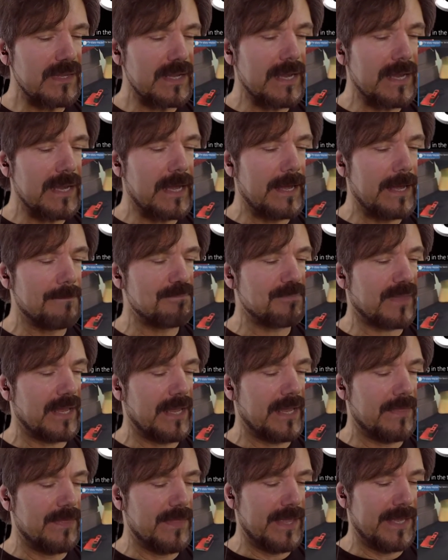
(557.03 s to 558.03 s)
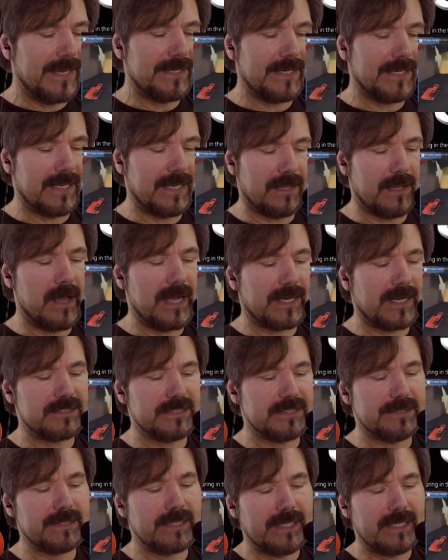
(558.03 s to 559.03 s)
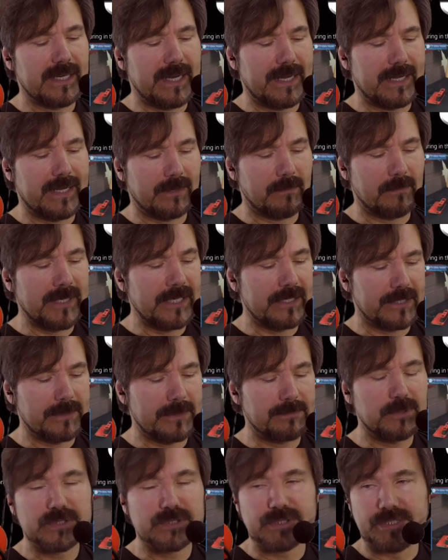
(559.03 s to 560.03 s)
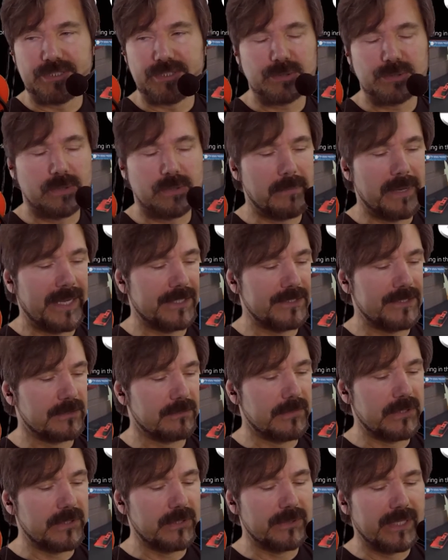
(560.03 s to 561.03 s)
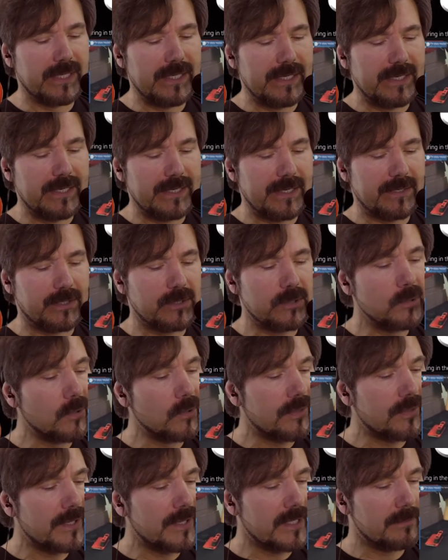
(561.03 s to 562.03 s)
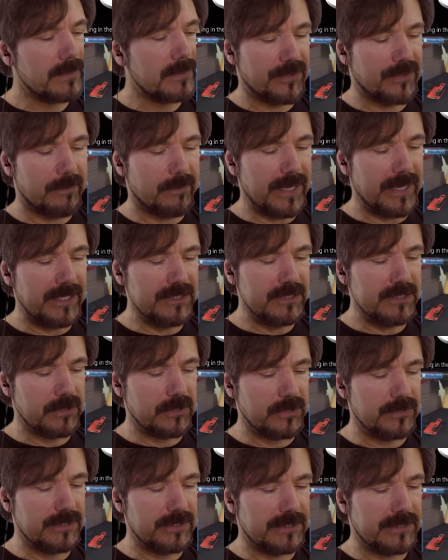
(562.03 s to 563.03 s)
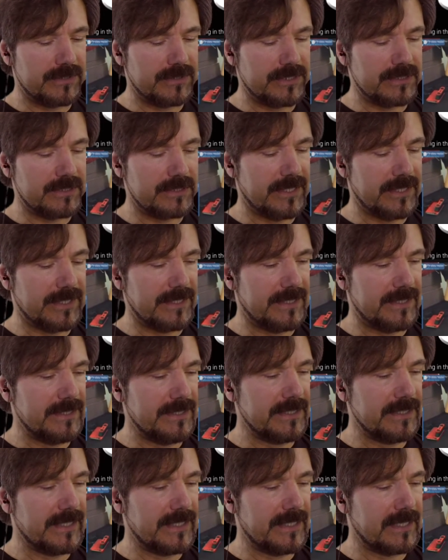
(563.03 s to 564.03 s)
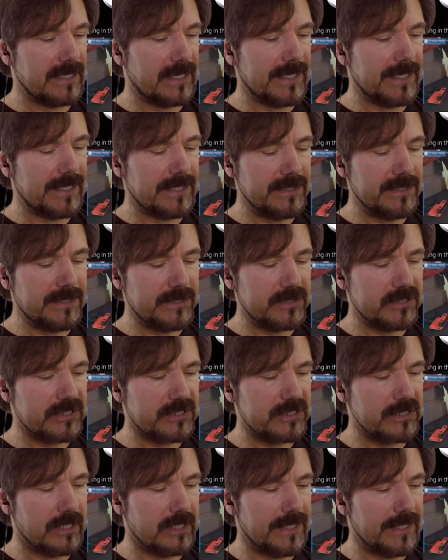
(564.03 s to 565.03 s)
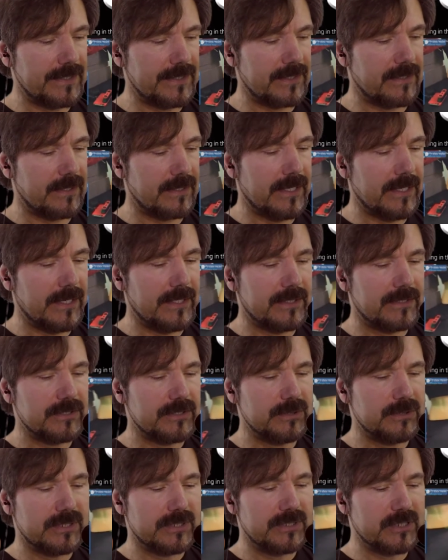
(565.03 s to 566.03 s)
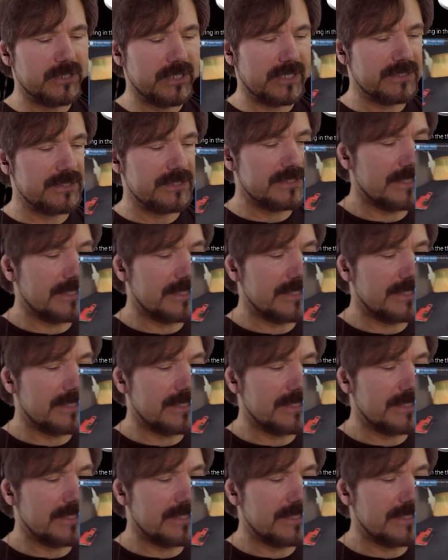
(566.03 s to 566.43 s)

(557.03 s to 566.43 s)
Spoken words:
And then it locks it and immediately puts it into a manual mode. Now, the cool thing about the manual mode, just like it indicates, I can use a slider to adjust